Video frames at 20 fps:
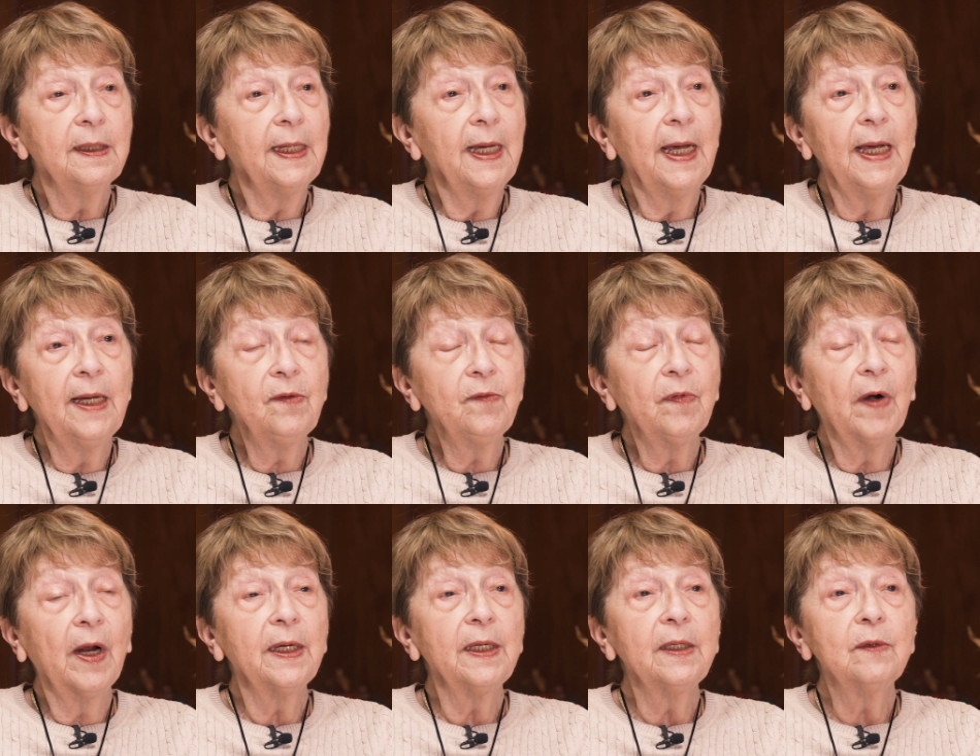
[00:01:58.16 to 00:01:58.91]
the
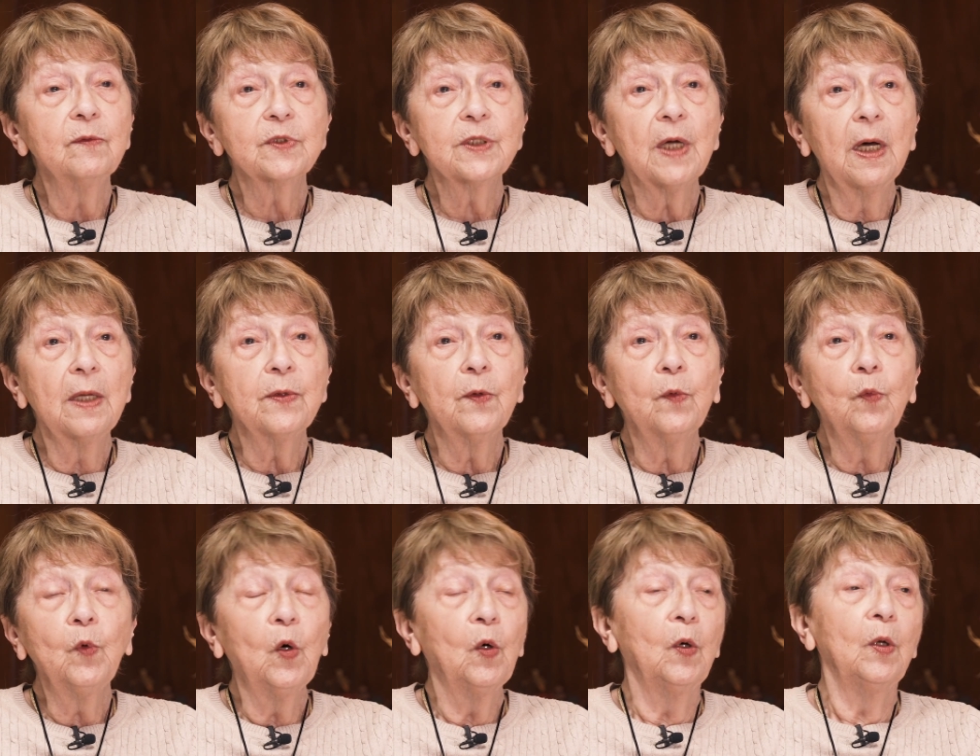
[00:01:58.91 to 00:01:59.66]
handwriting was on
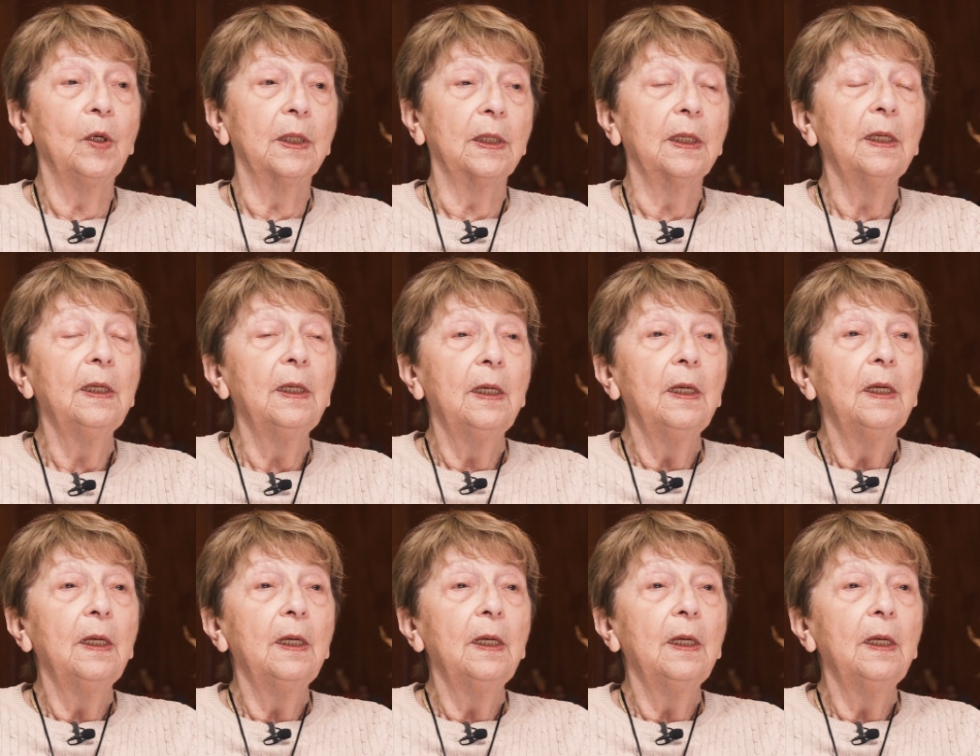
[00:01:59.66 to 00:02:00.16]
the wall.